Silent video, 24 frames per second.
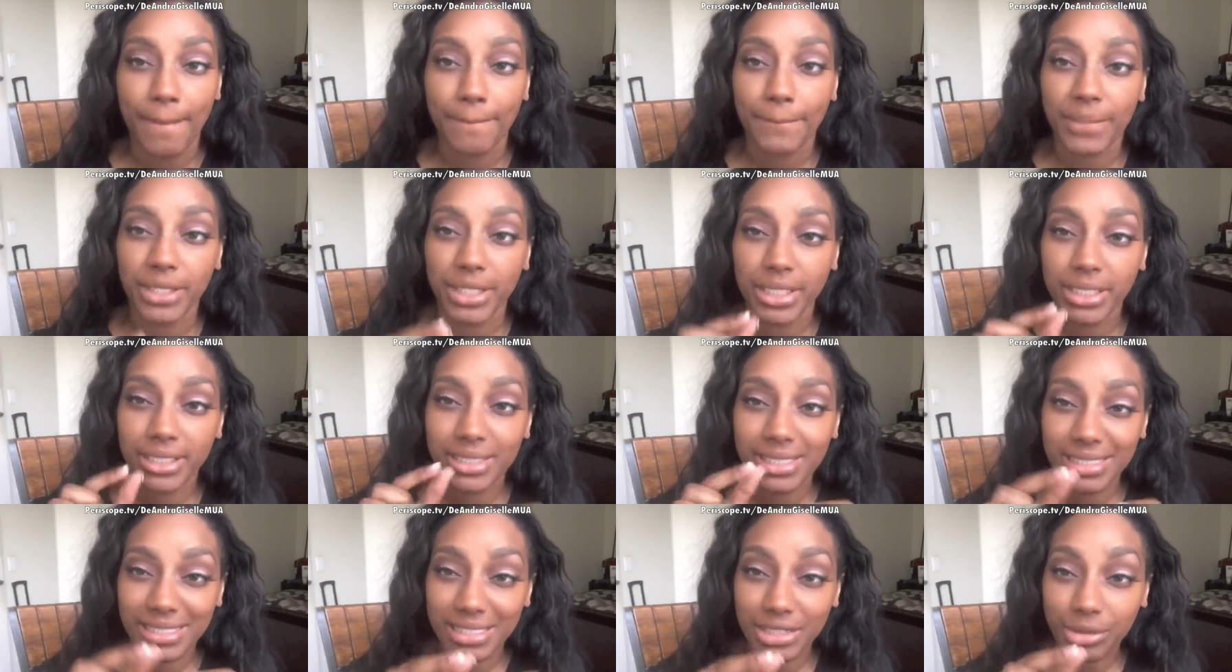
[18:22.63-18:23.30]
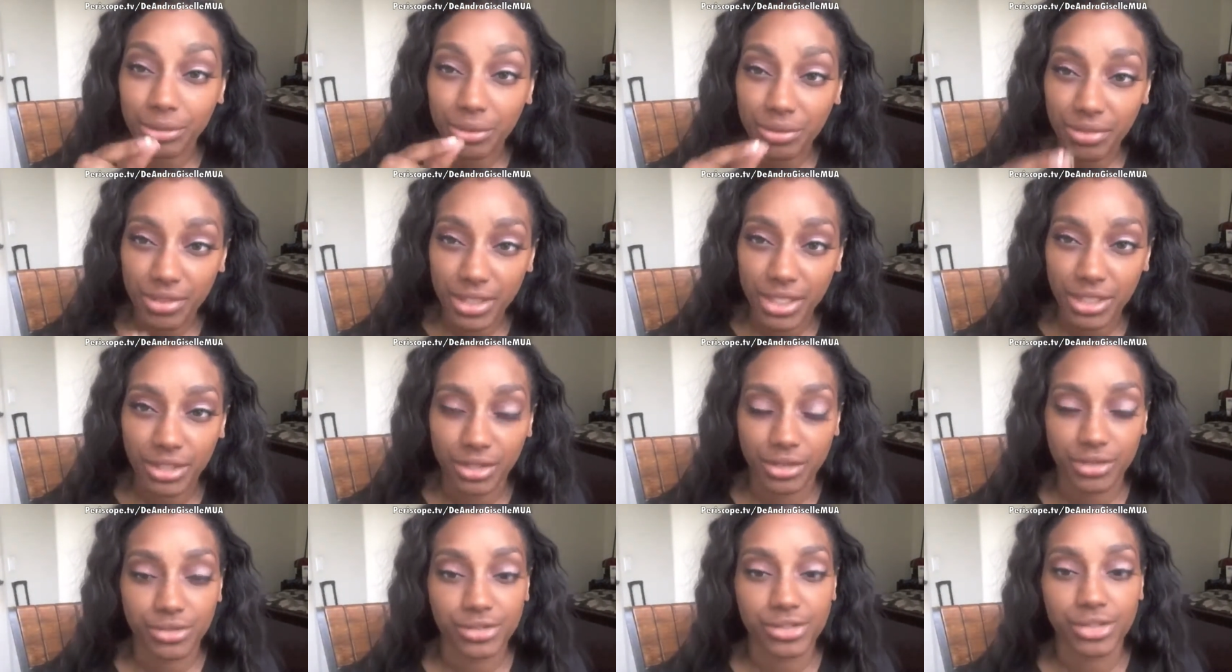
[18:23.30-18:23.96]
but still
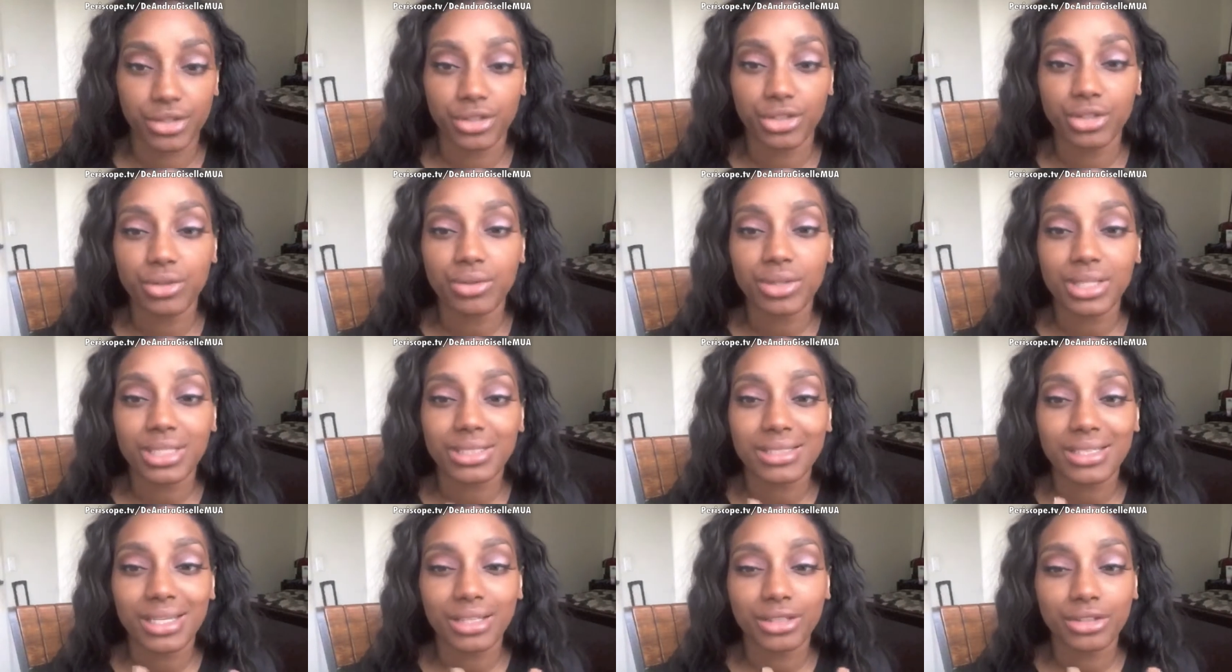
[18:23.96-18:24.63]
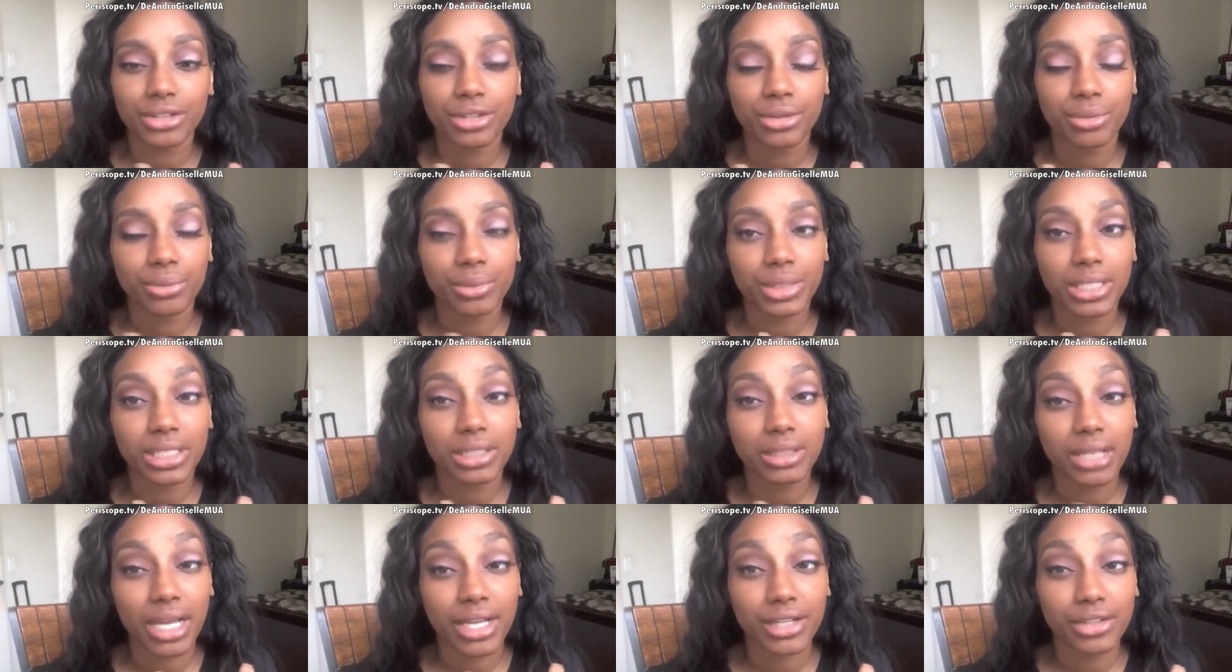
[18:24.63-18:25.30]
thinner so you can tailor your
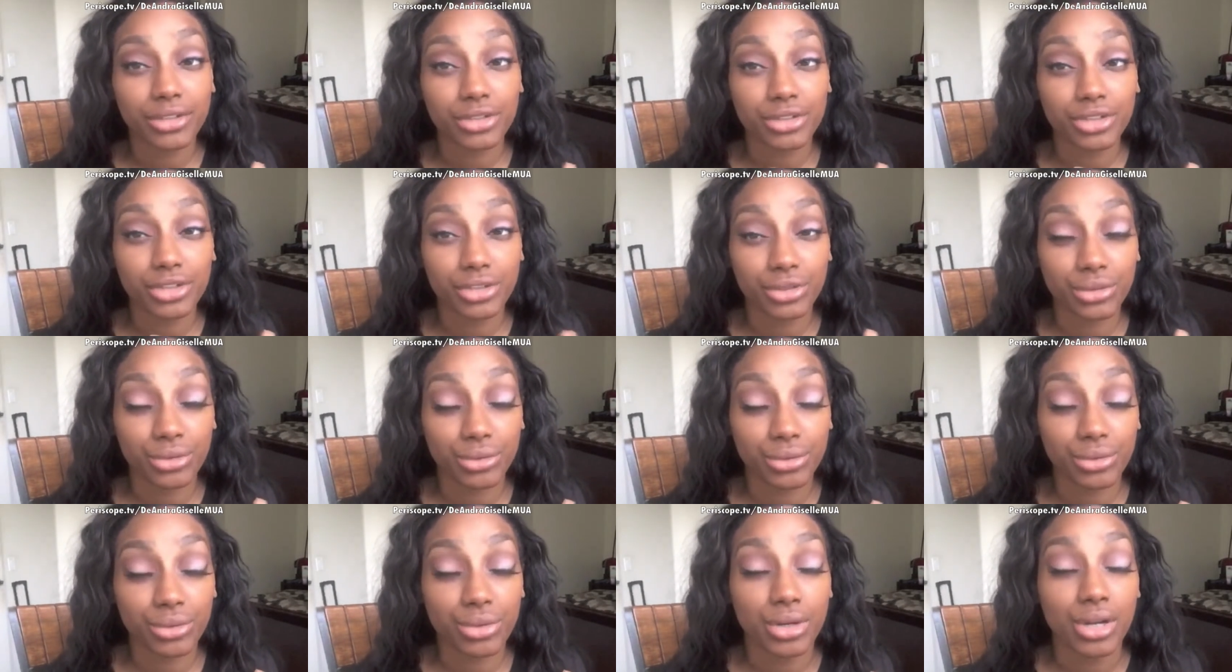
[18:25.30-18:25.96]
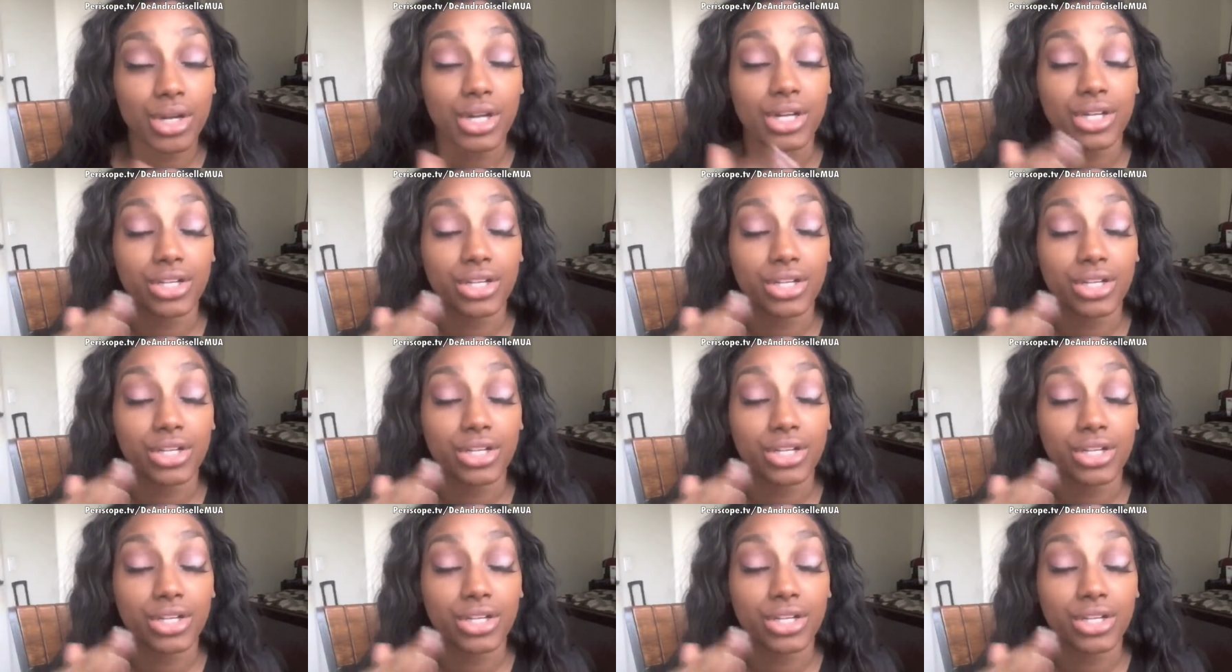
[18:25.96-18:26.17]
wing liner to